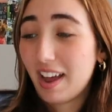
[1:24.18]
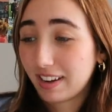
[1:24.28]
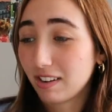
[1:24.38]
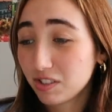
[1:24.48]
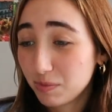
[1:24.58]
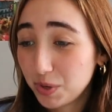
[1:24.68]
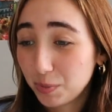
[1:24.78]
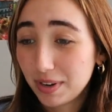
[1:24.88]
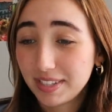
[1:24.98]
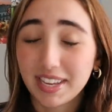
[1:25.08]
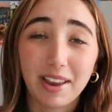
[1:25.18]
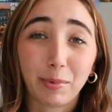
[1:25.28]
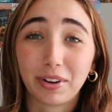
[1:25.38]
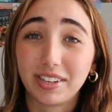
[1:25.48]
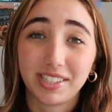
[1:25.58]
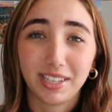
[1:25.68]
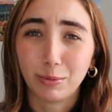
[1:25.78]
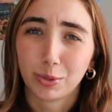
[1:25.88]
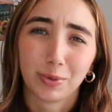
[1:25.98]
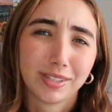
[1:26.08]
I got some new ones and we're gonna see
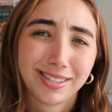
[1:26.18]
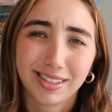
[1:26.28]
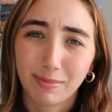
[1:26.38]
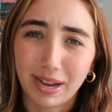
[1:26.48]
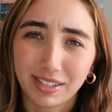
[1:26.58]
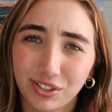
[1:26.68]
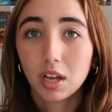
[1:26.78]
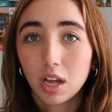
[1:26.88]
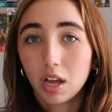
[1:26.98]
which one's the best.